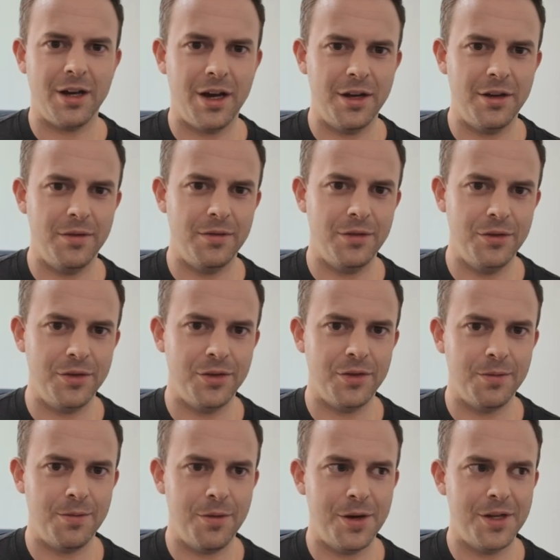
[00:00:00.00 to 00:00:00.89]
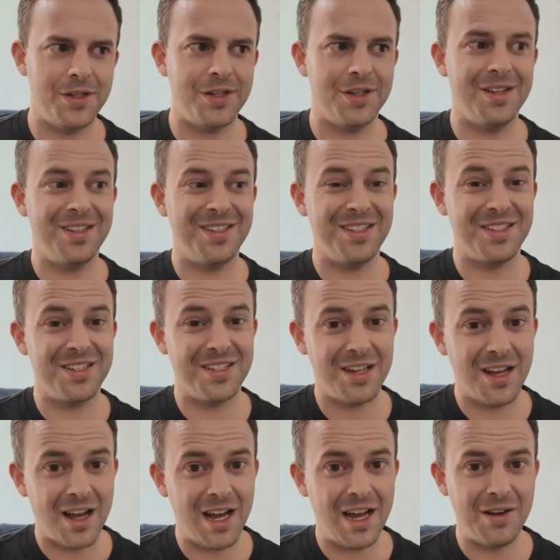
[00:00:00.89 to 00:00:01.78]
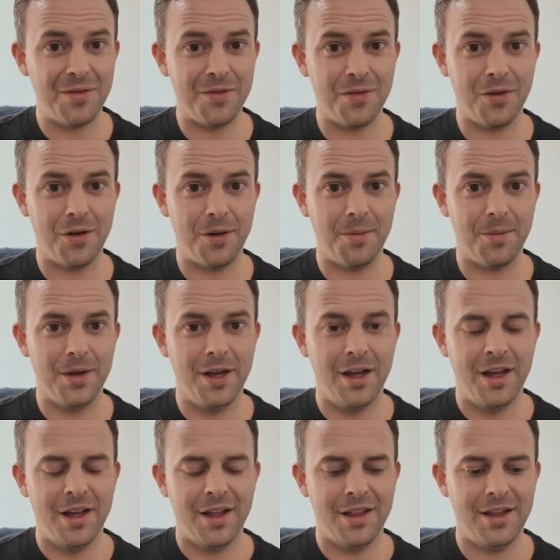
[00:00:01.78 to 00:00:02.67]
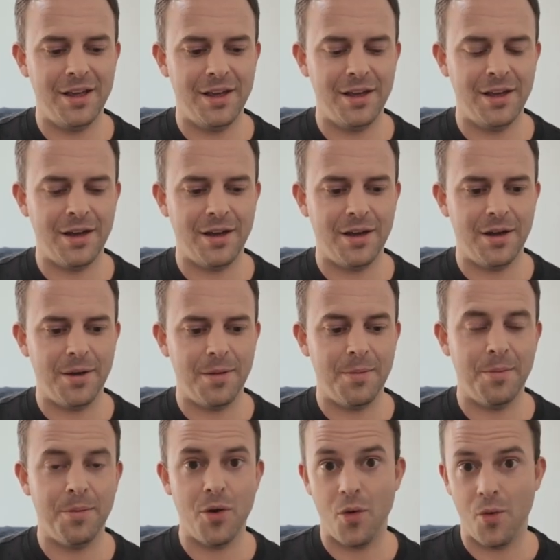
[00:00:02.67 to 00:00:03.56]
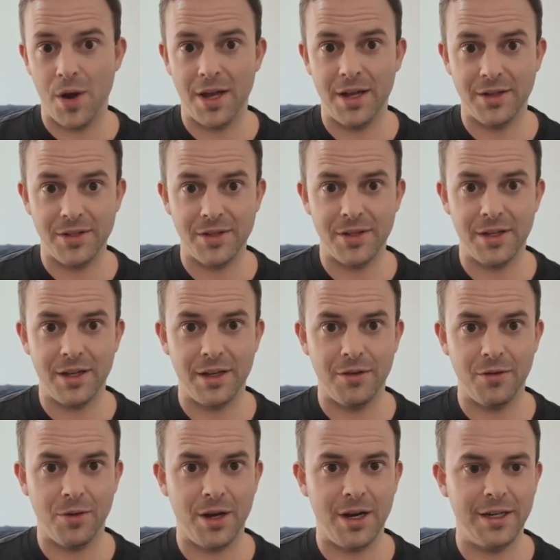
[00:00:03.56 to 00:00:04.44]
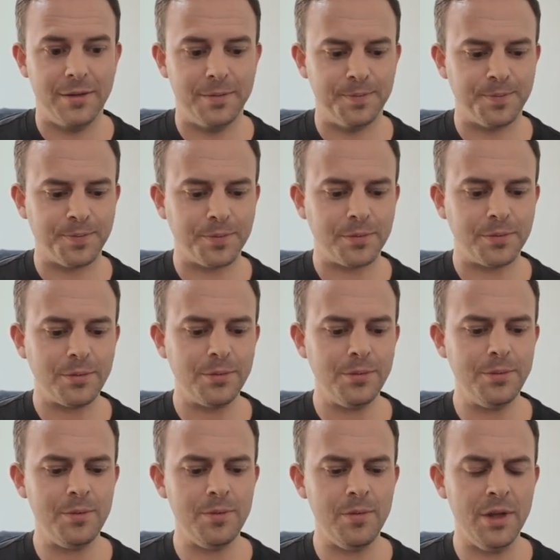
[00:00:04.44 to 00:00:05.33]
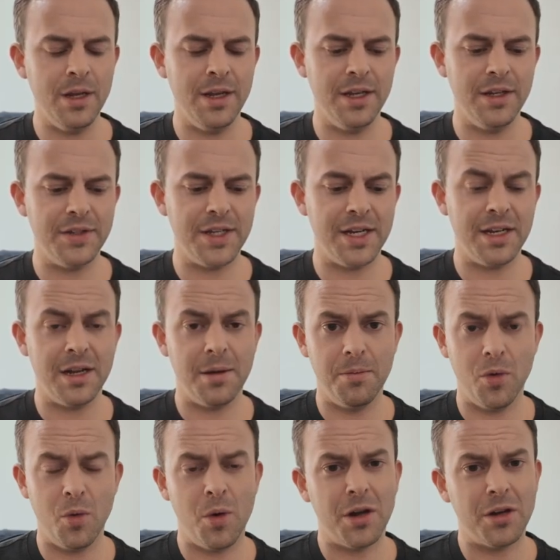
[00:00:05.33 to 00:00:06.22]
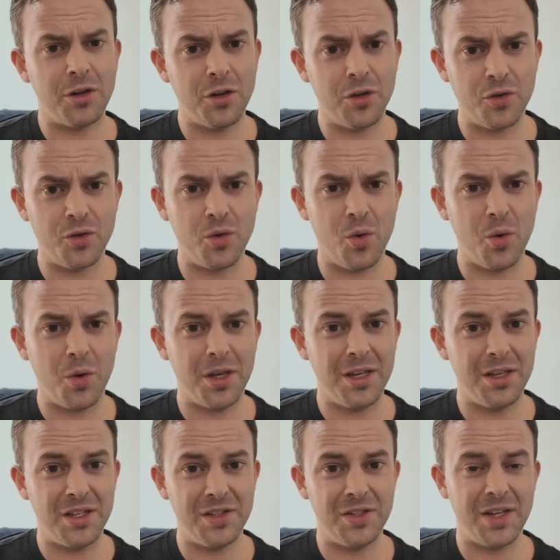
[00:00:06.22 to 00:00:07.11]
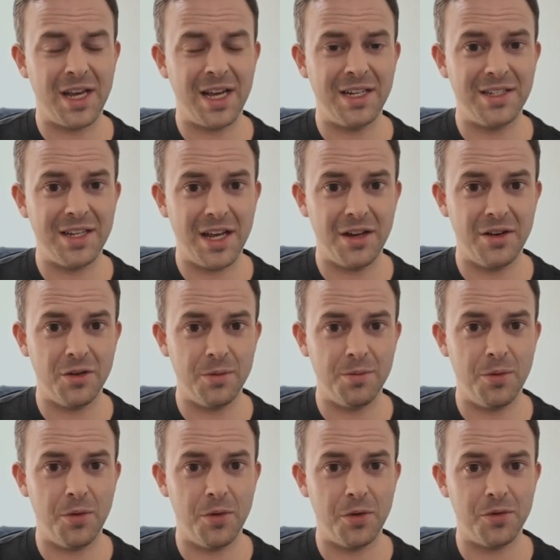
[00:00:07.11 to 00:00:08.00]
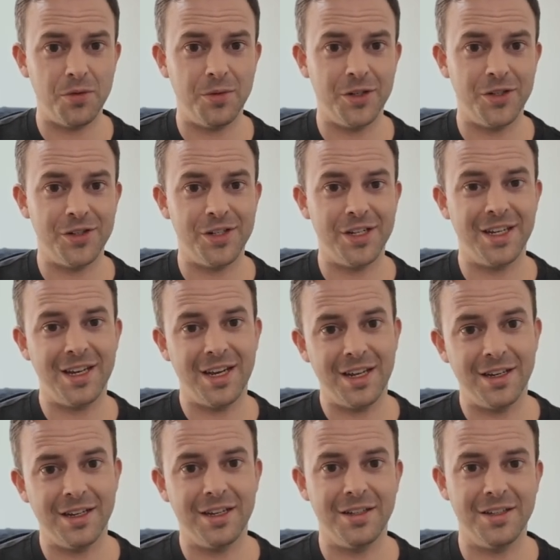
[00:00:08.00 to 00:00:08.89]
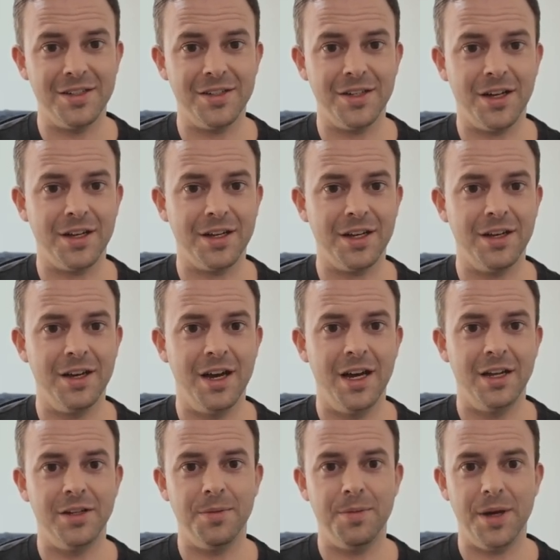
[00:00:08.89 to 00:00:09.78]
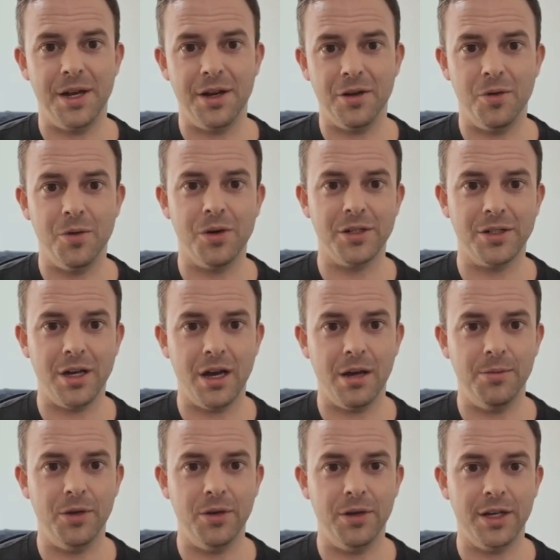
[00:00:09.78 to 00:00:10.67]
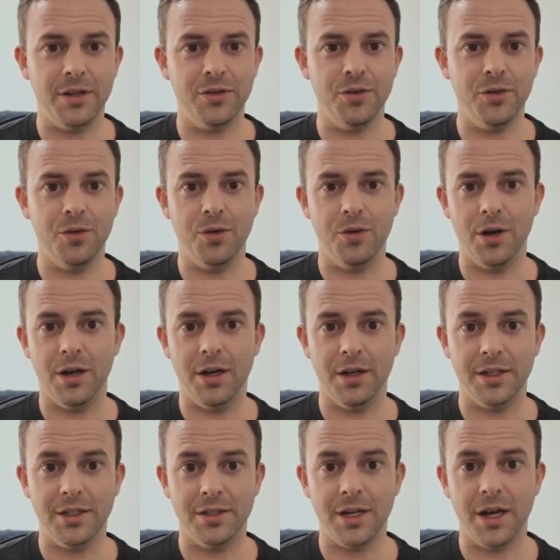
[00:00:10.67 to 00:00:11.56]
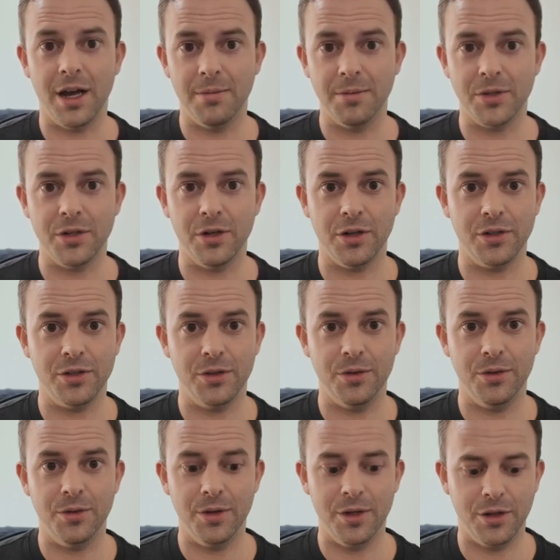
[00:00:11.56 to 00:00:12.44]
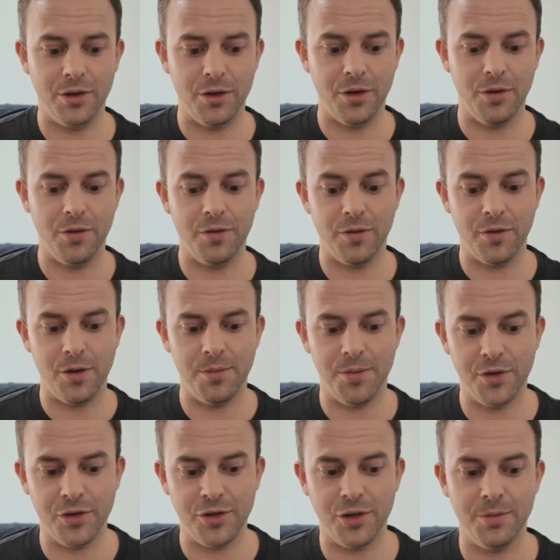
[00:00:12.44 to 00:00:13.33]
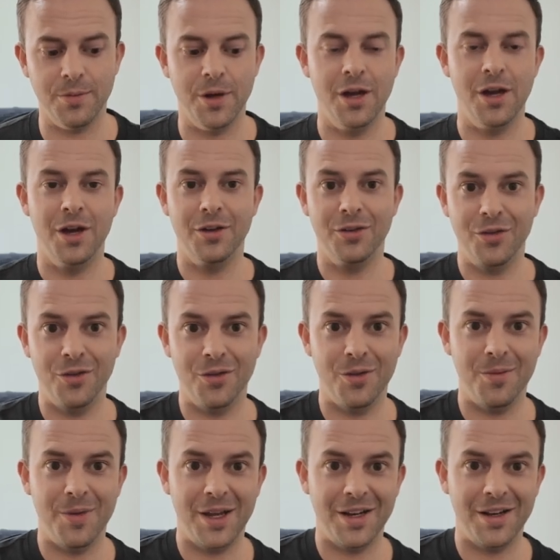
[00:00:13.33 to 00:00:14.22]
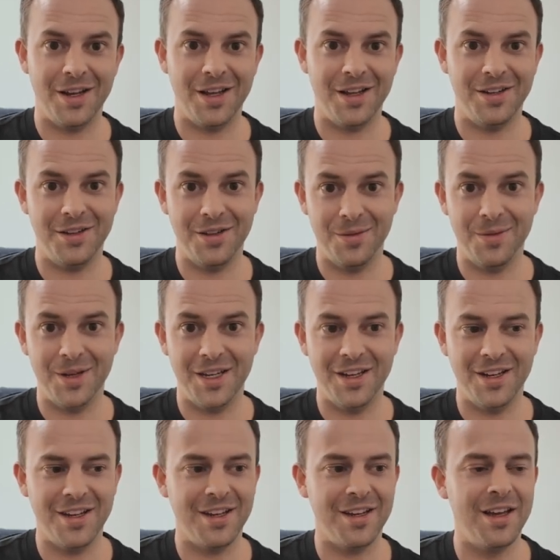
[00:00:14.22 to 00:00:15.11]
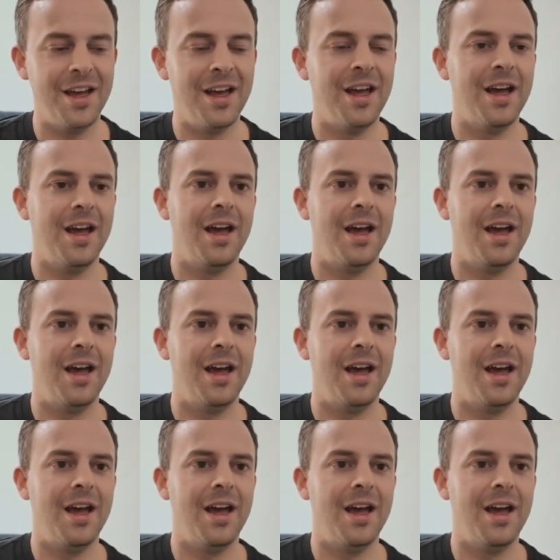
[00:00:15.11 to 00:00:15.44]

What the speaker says: kind of loses points, aside from the Piraeus thing, right, is that number one, Kotor is a tender port, which again can suck depending on what time you get your time slot to go from the ship to the mainland in the beginning.